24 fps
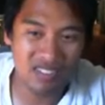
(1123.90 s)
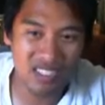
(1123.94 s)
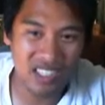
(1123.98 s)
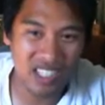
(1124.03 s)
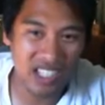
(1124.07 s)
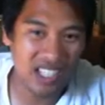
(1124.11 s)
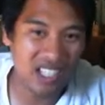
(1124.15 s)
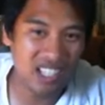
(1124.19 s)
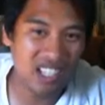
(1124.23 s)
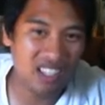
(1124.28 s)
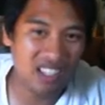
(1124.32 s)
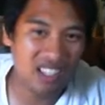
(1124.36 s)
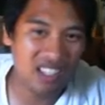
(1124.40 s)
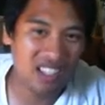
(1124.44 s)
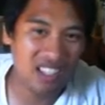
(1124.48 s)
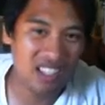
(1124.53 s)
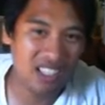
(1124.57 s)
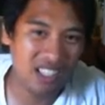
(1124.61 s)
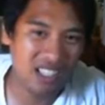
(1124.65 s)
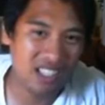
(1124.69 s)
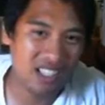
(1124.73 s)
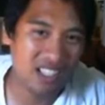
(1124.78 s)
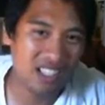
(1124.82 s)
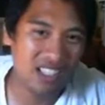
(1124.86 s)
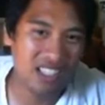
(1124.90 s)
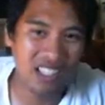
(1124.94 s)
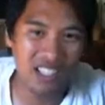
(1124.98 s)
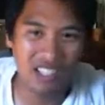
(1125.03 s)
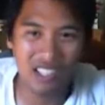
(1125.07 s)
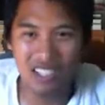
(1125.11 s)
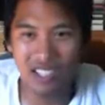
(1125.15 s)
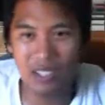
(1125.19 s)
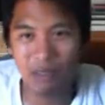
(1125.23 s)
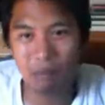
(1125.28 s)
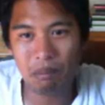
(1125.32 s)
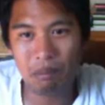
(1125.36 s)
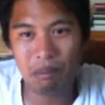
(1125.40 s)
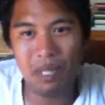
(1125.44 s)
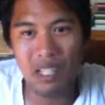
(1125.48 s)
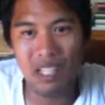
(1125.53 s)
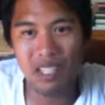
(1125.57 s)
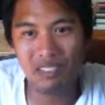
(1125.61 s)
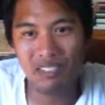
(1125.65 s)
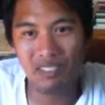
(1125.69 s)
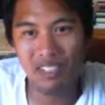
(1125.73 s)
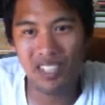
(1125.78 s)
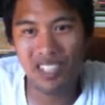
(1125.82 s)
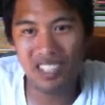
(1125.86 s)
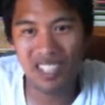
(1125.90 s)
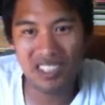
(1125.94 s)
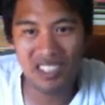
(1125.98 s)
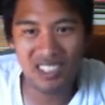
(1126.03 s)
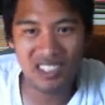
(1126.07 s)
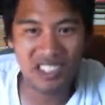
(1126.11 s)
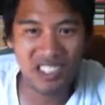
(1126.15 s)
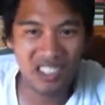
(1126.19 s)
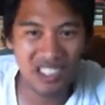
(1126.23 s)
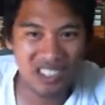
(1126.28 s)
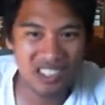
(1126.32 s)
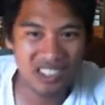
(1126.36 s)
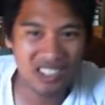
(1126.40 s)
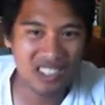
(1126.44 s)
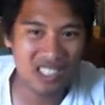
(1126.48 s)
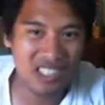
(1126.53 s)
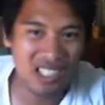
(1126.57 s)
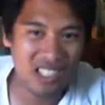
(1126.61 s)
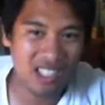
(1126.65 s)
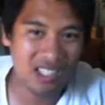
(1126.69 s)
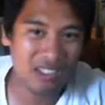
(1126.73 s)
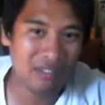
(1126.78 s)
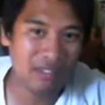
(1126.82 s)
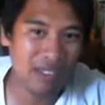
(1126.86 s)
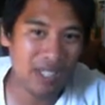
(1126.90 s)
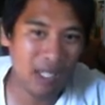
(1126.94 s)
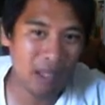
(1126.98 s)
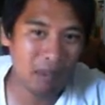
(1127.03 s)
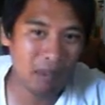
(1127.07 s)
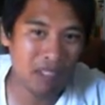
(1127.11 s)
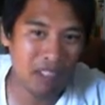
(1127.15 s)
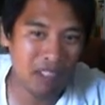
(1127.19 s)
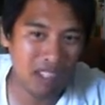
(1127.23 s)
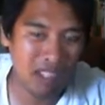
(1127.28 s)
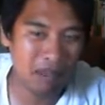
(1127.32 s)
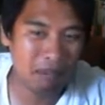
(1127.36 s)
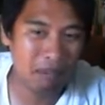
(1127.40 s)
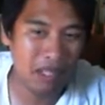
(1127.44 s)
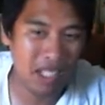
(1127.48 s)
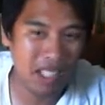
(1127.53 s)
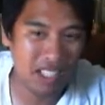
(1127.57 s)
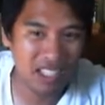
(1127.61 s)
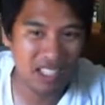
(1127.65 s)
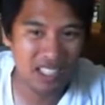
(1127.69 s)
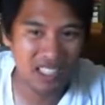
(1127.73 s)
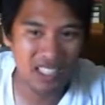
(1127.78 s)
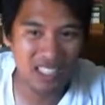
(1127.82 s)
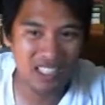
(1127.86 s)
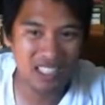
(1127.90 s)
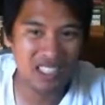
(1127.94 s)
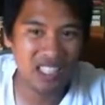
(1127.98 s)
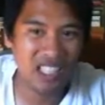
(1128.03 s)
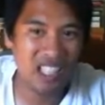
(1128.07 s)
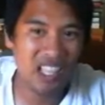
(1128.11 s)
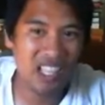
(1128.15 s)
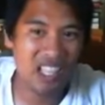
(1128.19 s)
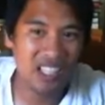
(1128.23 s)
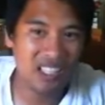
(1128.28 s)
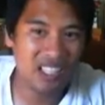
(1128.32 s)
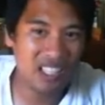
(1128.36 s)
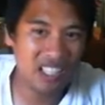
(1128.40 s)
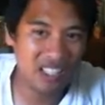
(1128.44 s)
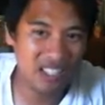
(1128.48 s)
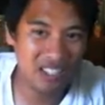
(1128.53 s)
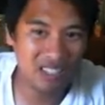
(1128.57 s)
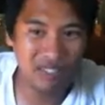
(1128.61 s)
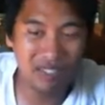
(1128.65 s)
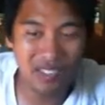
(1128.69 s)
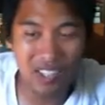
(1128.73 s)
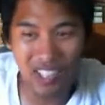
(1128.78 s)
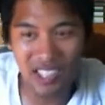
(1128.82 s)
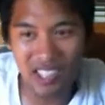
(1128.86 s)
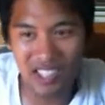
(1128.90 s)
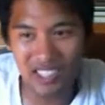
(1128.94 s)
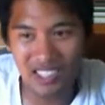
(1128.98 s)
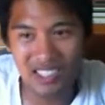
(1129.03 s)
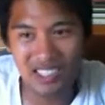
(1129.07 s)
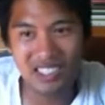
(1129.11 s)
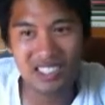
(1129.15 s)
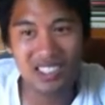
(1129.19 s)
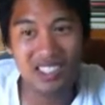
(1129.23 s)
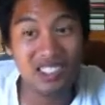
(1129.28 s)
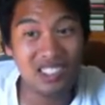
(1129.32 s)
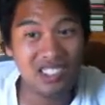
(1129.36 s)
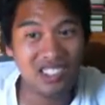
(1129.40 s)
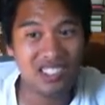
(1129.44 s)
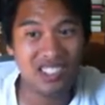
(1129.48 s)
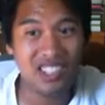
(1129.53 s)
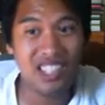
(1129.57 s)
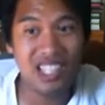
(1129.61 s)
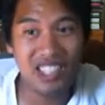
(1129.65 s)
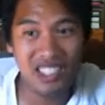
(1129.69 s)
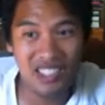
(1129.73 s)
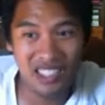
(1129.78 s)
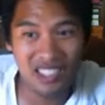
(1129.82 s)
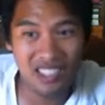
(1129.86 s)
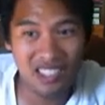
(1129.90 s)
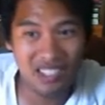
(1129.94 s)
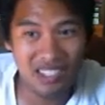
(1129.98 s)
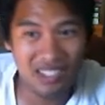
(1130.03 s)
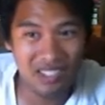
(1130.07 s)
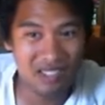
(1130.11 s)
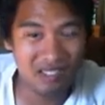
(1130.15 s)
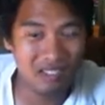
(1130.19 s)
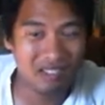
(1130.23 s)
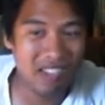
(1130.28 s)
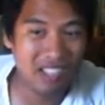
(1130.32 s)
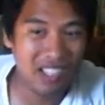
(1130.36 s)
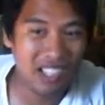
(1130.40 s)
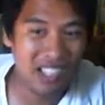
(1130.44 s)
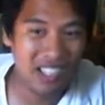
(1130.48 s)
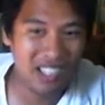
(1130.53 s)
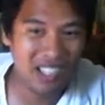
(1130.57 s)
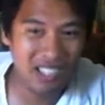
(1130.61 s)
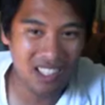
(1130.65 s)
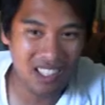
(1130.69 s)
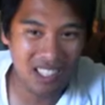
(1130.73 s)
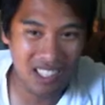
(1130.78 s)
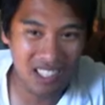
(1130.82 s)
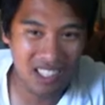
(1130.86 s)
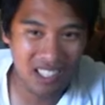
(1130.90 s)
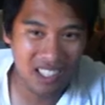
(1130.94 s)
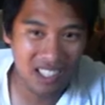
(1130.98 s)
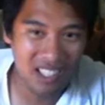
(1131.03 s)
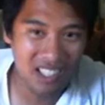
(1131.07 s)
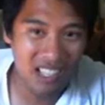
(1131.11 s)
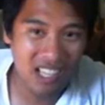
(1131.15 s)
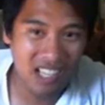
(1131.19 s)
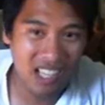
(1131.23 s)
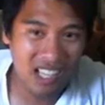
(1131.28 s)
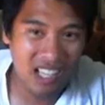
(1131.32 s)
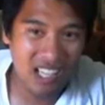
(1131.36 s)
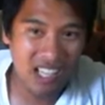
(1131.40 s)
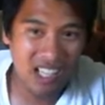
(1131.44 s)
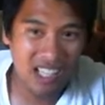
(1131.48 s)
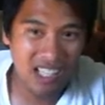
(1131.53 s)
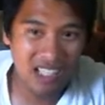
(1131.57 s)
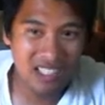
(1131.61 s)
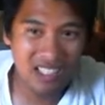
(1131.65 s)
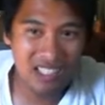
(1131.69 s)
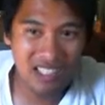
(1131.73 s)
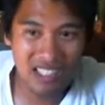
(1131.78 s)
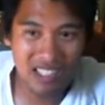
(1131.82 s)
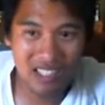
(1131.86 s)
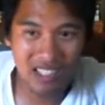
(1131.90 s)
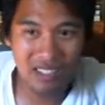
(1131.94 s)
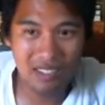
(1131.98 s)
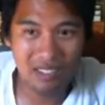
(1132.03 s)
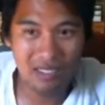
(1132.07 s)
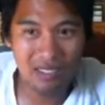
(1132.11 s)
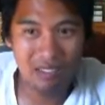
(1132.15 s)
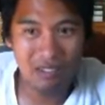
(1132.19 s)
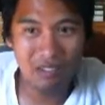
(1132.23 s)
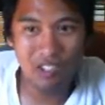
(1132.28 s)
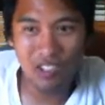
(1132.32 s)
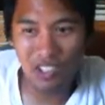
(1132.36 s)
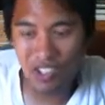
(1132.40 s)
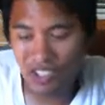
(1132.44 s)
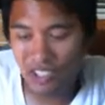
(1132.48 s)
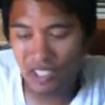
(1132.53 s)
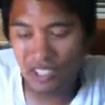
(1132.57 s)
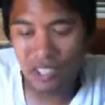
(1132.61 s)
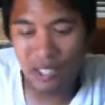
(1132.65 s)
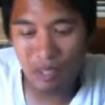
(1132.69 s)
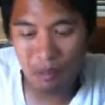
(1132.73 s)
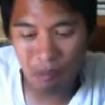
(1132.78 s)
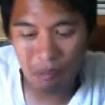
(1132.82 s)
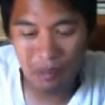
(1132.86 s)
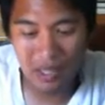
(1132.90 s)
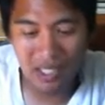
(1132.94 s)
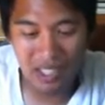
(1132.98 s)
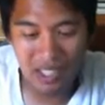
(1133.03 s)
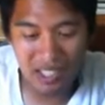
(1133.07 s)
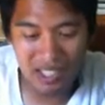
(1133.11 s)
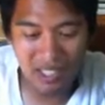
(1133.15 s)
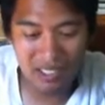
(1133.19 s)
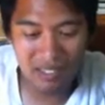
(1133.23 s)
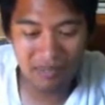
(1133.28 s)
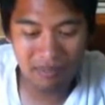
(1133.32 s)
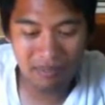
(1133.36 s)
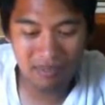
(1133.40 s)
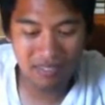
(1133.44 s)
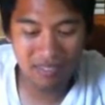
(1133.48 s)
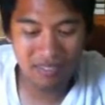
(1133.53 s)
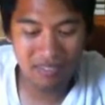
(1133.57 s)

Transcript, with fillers: they, uh, you know, like Benavides, Dillashaw, Faber, and Mendez, that they're fighting, because those are the guys that are winning a lot. You know, would they be